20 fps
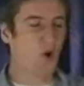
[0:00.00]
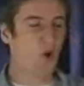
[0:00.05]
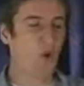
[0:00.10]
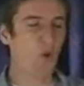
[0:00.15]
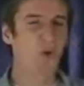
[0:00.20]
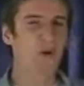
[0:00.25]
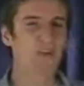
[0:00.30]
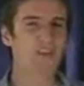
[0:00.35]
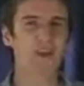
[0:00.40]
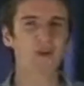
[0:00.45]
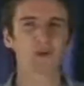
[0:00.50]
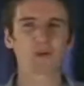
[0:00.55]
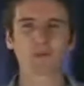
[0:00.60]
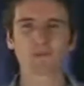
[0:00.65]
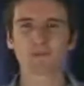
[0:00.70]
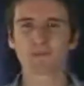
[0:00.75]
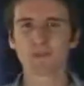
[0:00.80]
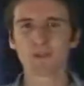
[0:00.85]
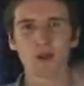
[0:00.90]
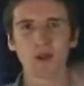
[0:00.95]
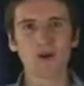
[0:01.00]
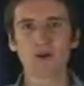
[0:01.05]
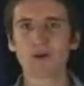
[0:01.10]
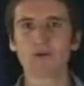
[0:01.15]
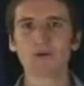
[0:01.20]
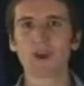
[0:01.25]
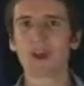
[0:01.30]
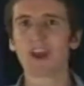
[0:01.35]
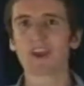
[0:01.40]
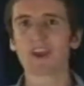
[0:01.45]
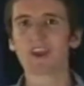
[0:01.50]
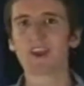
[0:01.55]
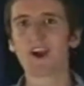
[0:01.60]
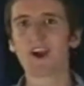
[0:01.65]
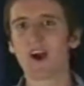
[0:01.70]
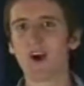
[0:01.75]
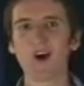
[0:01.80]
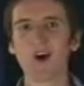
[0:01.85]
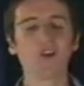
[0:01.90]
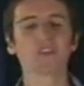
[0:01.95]
One that would blow away
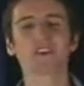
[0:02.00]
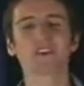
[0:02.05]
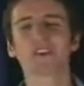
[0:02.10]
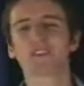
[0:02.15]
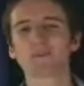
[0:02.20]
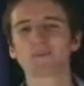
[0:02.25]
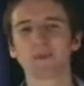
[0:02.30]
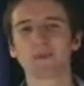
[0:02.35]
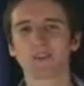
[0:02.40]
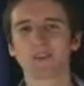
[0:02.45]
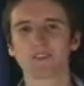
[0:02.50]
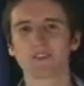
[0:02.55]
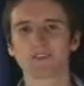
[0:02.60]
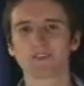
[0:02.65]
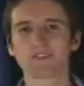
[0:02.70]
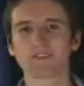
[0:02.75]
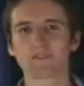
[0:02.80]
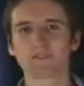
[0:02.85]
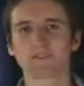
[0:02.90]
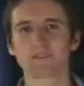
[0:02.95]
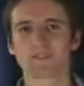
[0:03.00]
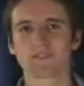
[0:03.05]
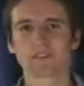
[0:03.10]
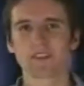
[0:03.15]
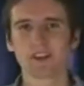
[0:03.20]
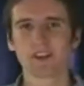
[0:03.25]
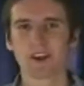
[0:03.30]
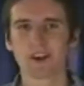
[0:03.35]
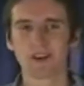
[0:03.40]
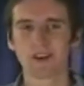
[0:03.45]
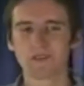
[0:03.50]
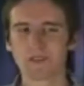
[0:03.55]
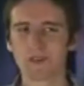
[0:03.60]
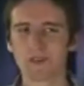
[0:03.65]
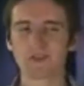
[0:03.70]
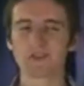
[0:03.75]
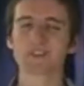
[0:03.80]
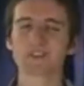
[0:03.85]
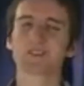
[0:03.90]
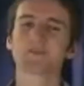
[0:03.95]
all the other methods. Of
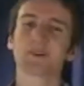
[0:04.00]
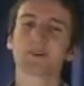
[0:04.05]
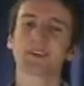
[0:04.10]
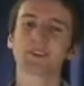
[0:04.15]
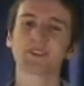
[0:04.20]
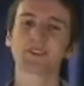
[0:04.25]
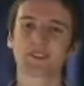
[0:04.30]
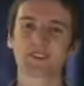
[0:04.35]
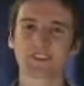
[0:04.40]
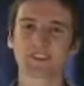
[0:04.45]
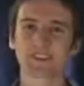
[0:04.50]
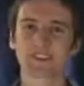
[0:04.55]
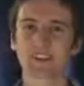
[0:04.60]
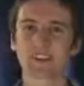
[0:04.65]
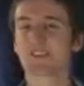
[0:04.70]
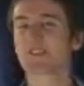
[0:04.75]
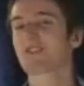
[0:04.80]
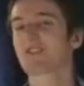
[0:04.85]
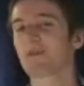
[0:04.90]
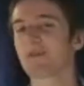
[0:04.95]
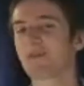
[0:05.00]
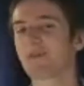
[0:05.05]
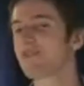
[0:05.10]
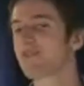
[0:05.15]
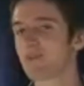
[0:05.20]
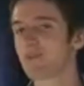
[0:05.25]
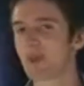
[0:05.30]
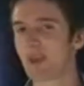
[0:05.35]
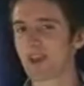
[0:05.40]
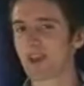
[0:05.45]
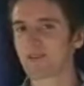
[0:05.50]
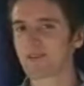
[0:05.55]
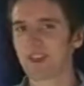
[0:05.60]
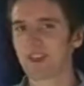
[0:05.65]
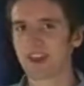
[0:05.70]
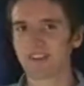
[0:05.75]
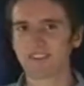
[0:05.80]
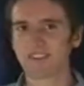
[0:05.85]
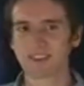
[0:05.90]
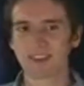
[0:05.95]
course, in my journeys, as some of you may have
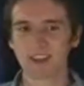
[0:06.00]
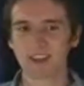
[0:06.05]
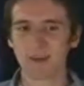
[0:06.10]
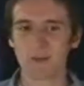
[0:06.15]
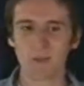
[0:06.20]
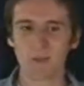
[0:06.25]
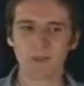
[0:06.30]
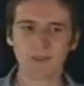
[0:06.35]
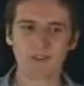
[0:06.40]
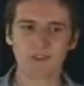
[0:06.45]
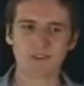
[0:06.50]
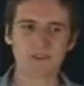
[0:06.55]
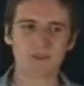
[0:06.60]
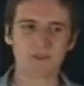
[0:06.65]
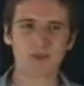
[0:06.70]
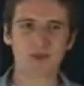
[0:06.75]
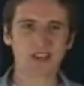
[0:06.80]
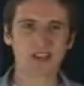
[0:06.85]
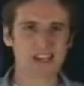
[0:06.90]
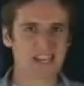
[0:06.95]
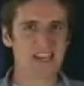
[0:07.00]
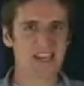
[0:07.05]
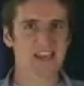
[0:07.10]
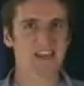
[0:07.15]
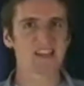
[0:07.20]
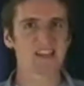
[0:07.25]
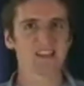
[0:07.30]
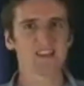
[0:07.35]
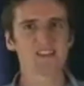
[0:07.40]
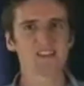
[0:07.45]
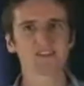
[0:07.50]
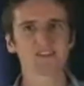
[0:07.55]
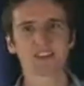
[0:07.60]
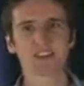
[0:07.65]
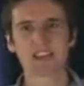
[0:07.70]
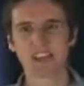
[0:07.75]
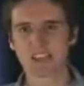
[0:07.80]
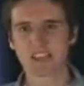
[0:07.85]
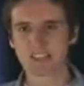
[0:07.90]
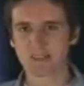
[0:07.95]
guessed, I came up with some ridiculous,
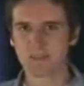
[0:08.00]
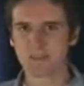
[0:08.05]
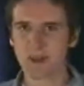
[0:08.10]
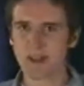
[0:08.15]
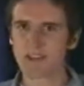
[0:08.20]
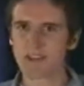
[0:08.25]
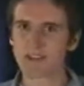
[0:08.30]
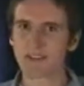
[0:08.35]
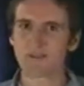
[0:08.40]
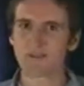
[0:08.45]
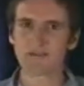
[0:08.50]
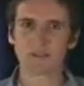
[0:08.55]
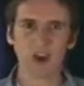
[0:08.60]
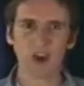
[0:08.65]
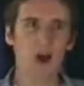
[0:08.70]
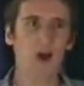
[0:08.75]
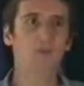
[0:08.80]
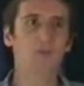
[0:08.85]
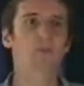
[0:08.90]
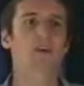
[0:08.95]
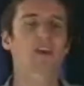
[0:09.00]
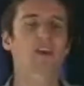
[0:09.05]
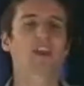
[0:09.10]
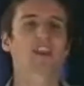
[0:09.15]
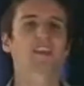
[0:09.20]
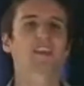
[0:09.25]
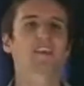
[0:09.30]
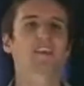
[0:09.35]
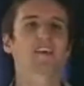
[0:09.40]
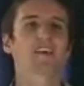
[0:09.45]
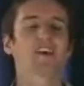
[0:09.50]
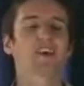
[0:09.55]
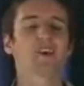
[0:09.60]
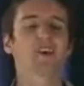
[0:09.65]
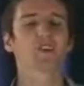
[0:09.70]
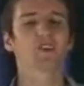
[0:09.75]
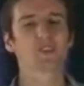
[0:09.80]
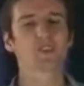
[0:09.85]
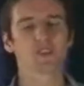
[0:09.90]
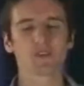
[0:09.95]
expensive, complicated
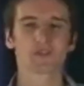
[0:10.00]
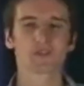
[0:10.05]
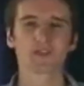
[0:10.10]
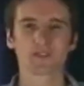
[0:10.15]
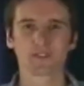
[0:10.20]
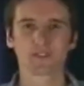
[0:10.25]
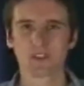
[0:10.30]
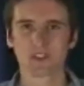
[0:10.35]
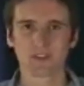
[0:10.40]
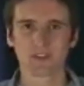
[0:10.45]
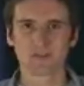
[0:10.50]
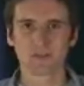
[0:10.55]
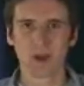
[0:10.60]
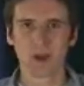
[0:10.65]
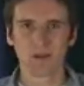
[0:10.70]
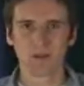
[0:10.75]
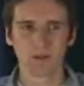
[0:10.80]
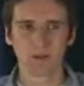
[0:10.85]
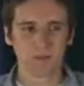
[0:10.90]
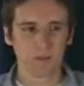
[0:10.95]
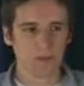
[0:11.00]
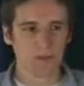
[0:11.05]
solutions to this problem.